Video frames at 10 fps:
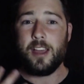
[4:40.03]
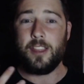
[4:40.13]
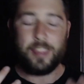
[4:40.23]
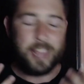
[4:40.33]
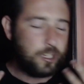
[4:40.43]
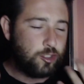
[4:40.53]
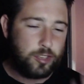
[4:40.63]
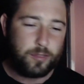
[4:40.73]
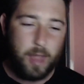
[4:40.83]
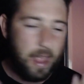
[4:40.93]

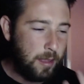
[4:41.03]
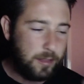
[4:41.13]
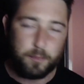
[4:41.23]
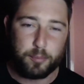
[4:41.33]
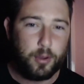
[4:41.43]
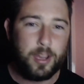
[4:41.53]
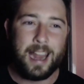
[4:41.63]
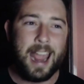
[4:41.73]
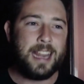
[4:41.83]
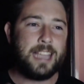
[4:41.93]
It's brilliant.
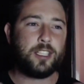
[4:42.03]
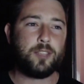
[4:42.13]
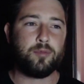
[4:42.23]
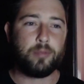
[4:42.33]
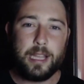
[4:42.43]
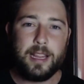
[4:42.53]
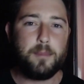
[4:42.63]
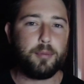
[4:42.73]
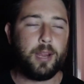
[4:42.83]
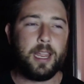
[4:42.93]
And he's just really
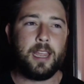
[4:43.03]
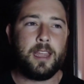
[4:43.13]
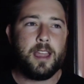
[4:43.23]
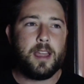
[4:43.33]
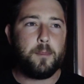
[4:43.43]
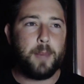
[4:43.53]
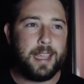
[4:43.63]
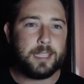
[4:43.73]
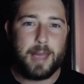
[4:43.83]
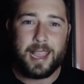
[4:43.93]
bringing
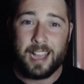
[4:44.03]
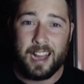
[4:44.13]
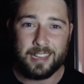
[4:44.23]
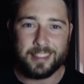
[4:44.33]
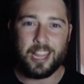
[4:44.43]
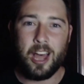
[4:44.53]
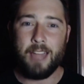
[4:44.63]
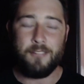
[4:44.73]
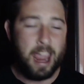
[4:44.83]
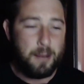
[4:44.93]
Peacemaker
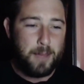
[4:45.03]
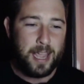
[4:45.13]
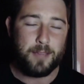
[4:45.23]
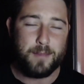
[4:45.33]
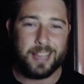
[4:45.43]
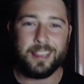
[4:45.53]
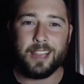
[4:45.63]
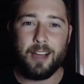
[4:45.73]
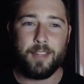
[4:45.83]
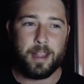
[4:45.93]
alive and making me
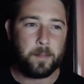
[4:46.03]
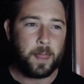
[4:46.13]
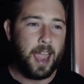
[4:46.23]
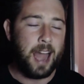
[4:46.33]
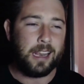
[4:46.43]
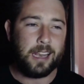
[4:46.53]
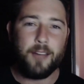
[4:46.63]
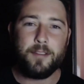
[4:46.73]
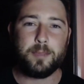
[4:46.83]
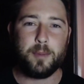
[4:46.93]
love him. I
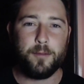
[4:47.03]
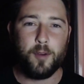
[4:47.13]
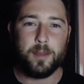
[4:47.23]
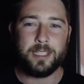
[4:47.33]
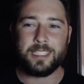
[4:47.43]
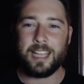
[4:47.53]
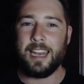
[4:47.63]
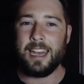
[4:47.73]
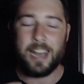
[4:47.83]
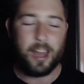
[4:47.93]
love his performances. I
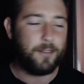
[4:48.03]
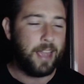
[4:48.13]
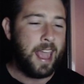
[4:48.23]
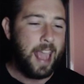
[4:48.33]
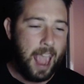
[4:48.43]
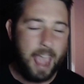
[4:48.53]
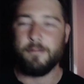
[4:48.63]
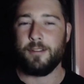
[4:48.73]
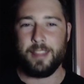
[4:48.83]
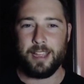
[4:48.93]
love
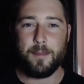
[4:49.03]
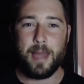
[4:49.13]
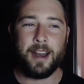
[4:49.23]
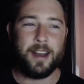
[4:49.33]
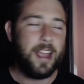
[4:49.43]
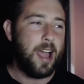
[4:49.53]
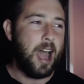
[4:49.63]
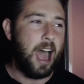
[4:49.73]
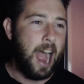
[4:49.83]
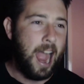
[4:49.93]
everything about it.
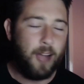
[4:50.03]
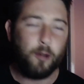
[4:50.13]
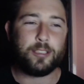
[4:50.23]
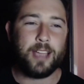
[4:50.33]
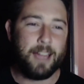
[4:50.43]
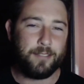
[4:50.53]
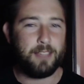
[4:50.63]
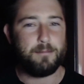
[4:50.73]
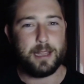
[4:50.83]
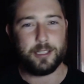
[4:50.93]
I also have to
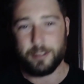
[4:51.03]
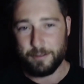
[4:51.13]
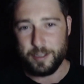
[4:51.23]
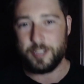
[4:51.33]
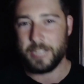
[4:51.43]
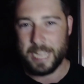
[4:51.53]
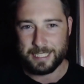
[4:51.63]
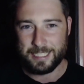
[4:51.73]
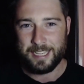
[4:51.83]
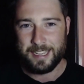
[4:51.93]
give mention to
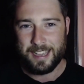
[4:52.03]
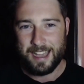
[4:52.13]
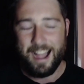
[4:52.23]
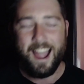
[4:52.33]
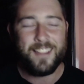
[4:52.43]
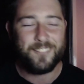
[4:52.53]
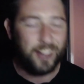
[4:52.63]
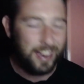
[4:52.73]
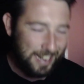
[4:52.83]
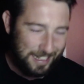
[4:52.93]
Vigilante. I
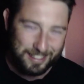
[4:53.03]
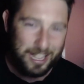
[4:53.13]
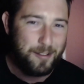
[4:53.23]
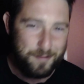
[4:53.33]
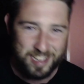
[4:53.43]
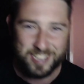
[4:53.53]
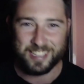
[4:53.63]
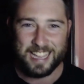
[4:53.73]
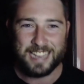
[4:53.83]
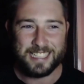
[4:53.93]
fucking love
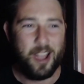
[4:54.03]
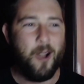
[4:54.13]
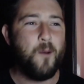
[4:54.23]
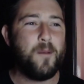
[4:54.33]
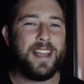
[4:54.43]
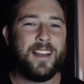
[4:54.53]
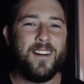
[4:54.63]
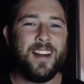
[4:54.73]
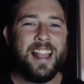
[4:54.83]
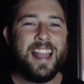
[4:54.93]
Vigilante. Oh my
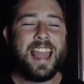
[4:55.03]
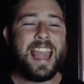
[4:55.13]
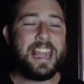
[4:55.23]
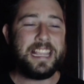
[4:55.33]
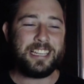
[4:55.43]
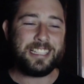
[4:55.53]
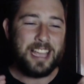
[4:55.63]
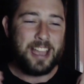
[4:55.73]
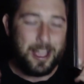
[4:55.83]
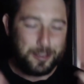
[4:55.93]
god. He's just
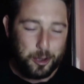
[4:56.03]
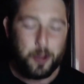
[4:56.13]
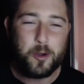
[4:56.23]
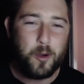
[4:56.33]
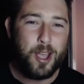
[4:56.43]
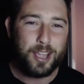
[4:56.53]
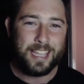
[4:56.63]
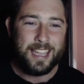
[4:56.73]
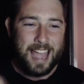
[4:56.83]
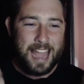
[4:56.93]
so
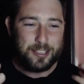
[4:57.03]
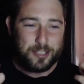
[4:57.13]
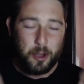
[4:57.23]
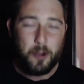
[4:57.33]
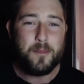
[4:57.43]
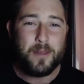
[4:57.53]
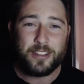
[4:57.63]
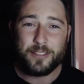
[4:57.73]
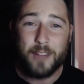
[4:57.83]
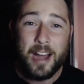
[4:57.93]
quirky and so much
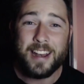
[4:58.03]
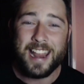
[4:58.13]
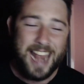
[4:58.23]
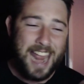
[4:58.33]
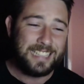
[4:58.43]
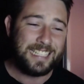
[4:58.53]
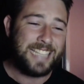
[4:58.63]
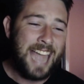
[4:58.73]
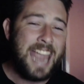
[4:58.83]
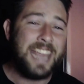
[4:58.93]
fun and
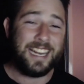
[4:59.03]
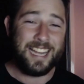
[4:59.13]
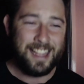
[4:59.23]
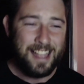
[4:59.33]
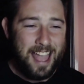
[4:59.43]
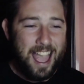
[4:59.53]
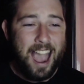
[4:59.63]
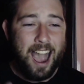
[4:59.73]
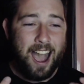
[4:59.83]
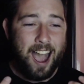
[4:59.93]
entertaining.
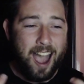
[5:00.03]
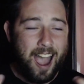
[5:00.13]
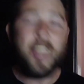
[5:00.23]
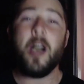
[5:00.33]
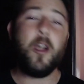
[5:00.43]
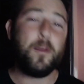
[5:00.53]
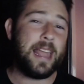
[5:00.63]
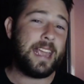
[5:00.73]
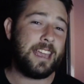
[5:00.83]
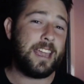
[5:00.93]
I hope
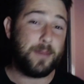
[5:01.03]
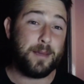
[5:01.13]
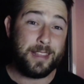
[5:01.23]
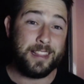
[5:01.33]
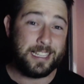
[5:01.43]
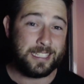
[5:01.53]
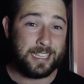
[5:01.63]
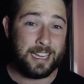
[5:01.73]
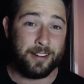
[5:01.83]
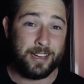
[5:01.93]
they keep him in this
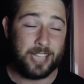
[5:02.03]
series.